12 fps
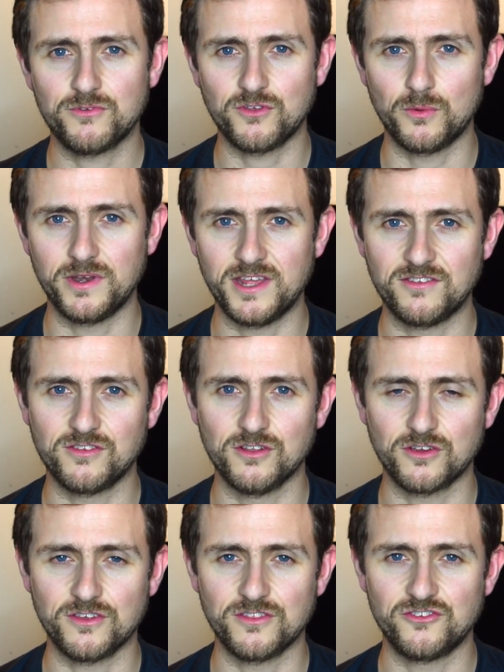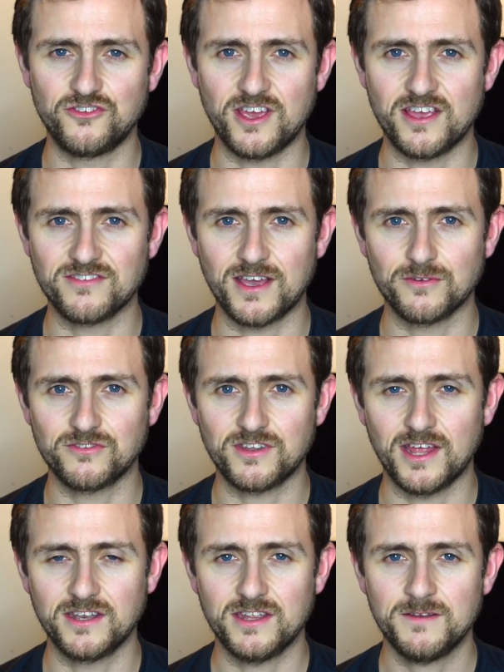So we need to look at the shares
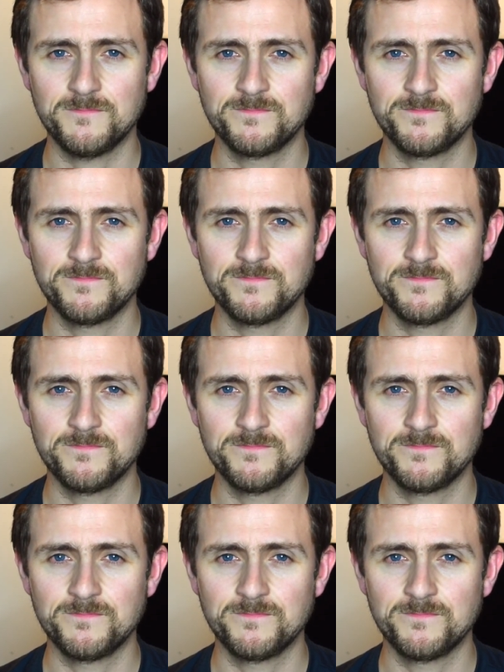outstanding.